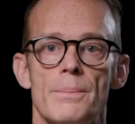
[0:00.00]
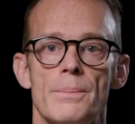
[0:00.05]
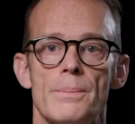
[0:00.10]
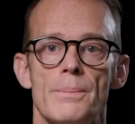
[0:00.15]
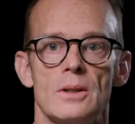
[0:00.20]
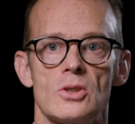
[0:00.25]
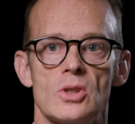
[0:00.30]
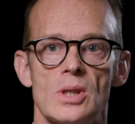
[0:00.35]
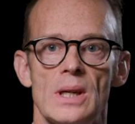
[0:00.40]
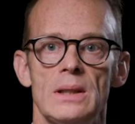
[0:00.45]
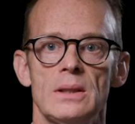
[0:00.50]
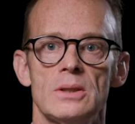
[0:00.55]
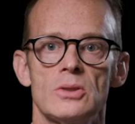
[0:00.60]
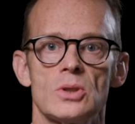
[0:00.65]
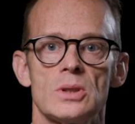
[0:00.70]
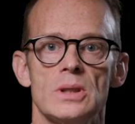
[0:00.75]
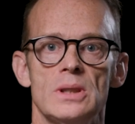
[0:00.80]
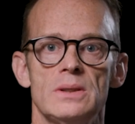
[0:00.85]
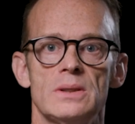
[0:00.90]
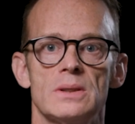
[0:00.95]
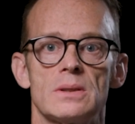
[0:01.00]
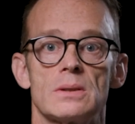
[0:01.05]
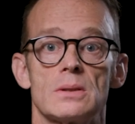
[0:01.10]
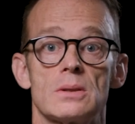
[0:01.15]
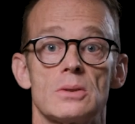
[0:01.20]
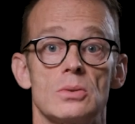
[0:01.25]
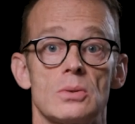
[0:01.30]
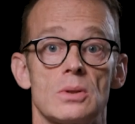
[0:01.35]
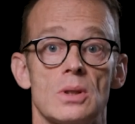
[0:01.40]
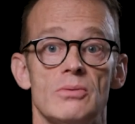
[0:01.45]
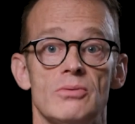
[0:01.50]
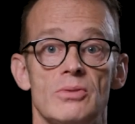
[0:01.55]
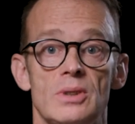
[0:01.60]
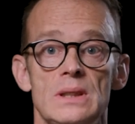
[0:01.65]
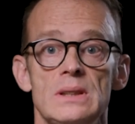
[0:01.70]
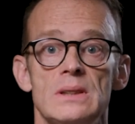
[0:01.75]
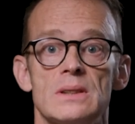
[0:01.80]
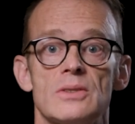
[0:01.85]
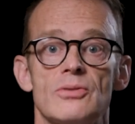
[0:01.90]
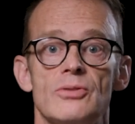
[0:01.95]
The challenge is to
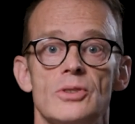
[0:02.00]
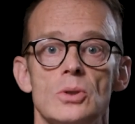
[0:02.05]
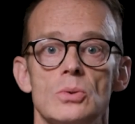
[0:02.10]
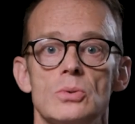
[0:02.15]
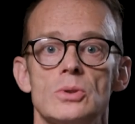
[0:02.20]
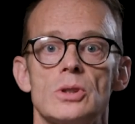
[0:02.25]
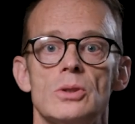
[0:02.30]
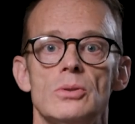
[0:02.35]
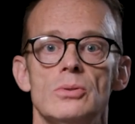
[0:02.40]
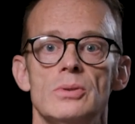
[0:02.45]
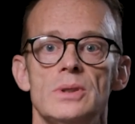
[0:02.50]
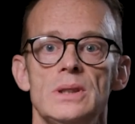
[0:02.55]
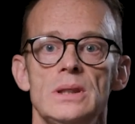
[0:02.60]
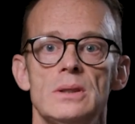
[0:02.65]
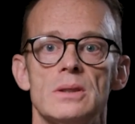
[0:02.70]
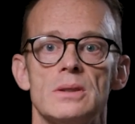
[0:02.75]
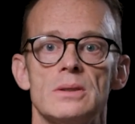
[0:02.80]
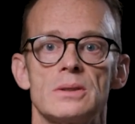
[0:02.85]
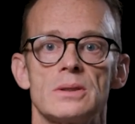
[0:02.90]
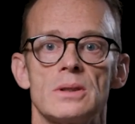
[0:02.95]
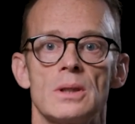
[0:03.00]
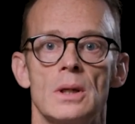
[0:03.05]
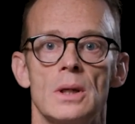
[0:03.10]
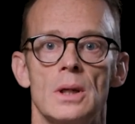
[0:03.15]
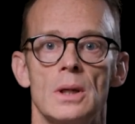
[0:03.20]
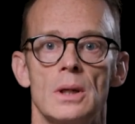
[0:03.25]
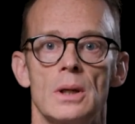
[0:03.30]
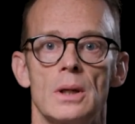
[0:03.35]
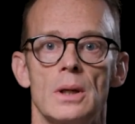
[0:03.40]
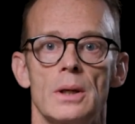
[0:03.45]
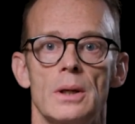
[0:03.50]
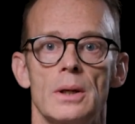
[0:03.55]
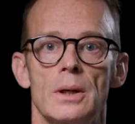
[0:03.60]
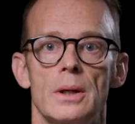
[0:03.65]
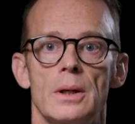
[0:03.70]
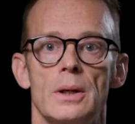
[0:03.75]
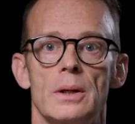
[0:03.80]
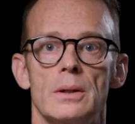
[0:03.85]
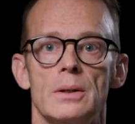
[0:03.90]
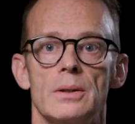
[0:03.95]
convince future readers
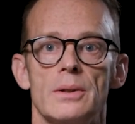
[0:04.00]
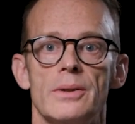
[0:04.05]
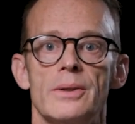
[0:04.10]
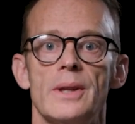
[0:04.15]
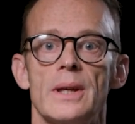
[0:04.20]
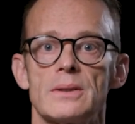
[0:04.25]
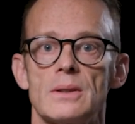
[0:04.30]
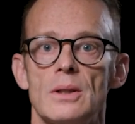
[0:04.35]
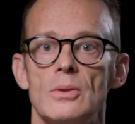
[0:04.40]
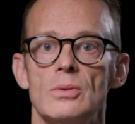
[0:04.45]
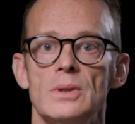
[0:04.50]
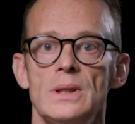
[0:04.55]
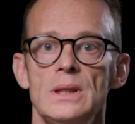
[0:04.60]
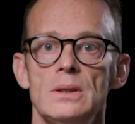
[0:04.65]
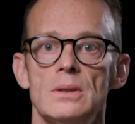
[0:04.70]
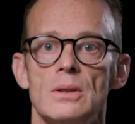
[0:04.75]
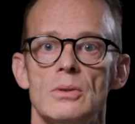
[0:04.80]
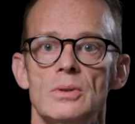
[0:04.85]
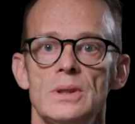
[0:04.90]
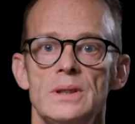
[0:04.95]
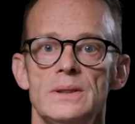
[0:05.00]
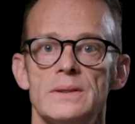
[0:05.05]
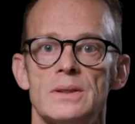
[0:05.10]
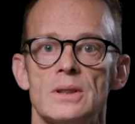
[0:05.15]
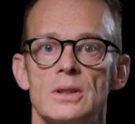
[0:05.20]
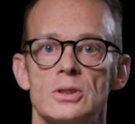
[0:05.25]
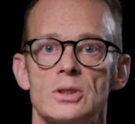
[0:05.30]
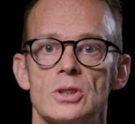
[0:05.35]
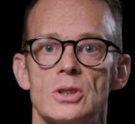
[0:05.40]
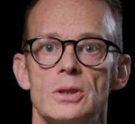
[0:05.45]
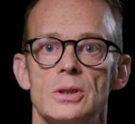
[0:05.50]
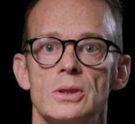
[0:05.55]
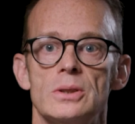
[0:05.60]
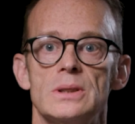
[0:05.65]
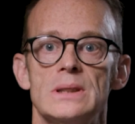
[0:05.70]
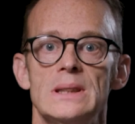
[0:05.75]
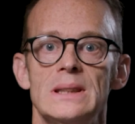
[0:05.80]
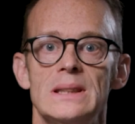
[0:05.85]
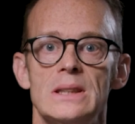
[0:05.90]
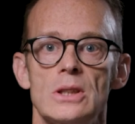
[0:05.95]
that the researcher
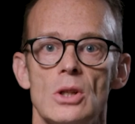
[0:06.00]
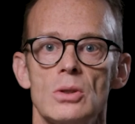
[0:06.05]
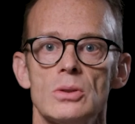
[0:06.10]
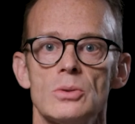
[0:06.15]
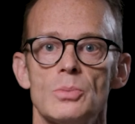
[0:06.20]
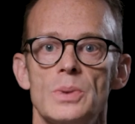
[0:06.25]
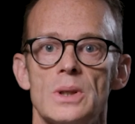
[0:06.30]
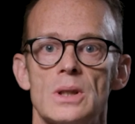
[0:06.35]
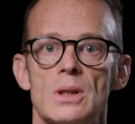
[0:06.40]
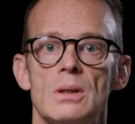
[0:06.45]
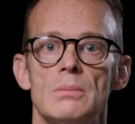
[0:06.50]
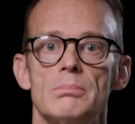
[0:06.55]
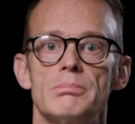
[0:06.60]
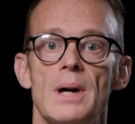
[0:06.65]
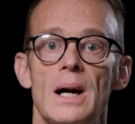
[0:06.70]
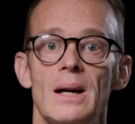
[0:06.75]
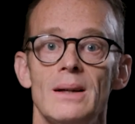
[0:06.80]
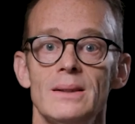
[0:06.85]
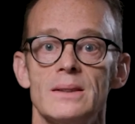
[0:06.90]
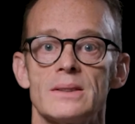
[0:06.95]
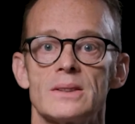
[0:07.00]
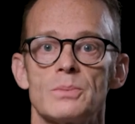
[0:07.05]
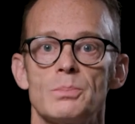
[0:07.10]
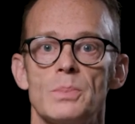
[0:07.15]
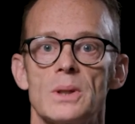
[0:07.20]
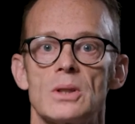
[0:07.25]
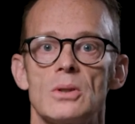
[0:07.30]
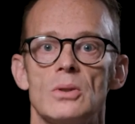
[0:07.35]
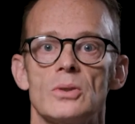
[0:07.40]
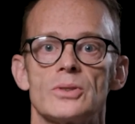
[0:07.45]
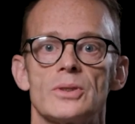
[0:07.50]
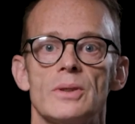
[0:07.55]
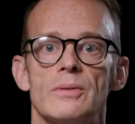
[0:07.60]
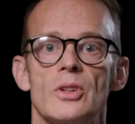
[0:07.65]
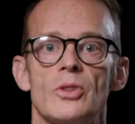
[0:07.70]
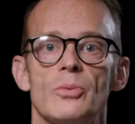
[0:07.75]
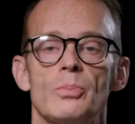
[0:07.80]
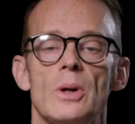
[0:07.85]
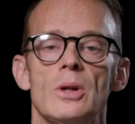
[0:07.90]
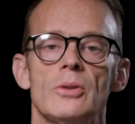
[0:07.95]
did not become biased because of
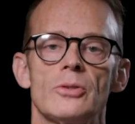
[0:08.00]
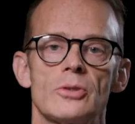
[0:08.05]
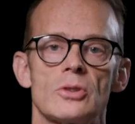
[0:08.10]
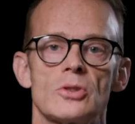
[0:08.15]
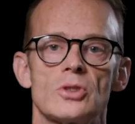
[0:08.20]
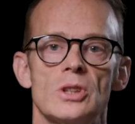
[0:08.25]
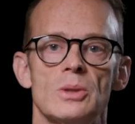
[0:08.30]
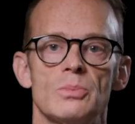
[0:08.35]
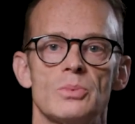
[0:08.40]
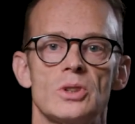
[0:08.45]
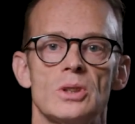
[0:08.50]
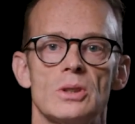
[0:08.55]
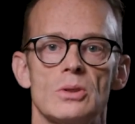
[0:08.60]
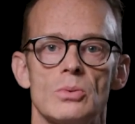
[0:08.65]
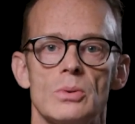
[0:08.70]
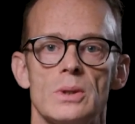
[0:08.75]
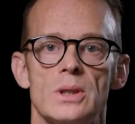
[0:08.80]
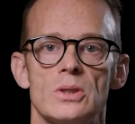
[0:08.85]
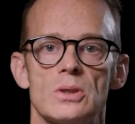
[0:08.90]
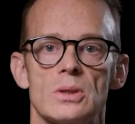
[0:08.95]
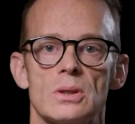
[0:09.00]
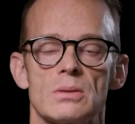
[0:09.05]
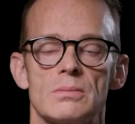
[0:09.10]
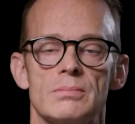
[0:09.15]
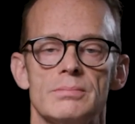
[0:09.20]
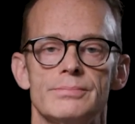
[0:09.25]
the sponsorship situation.